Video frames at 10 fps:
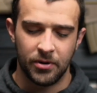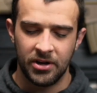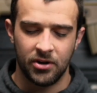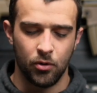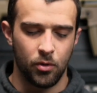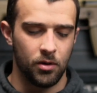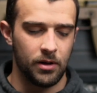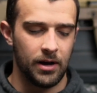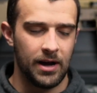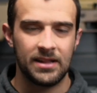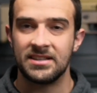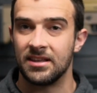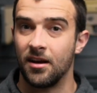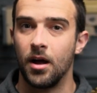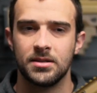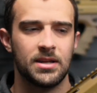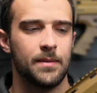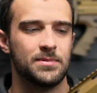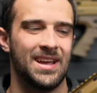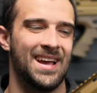cool, at least the
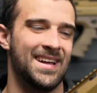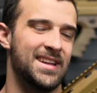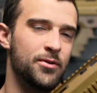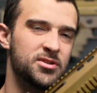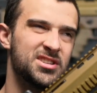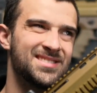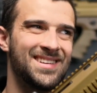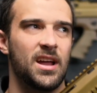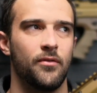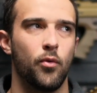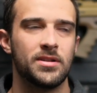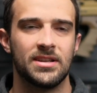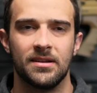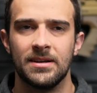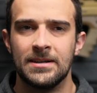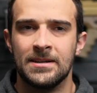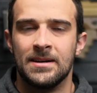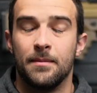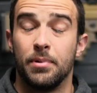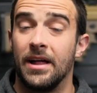concept. And it was just kind of, once it
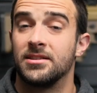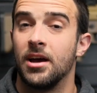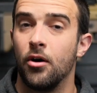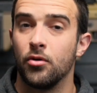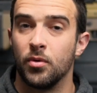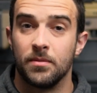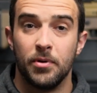plateaued with